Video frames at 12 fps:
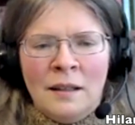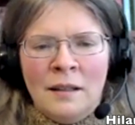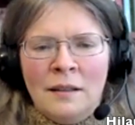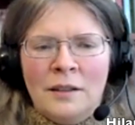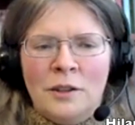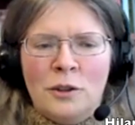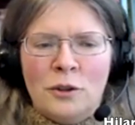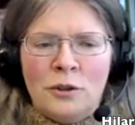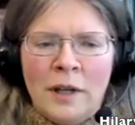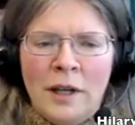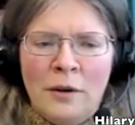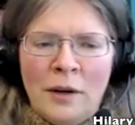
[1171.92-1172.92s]
the
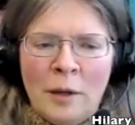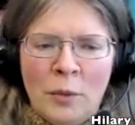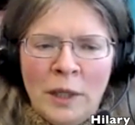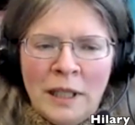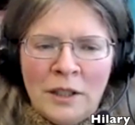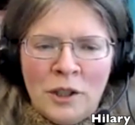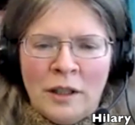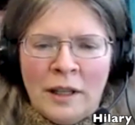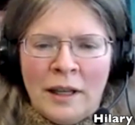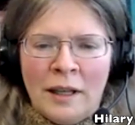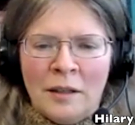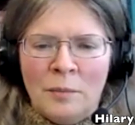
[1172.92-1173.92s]
trigram picture
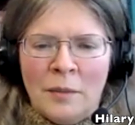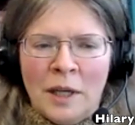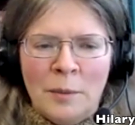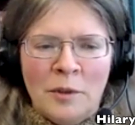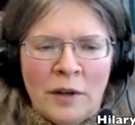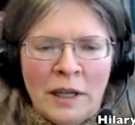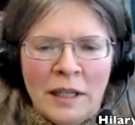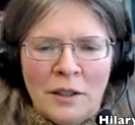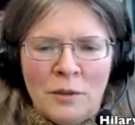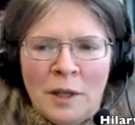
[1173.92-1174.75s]
there might be very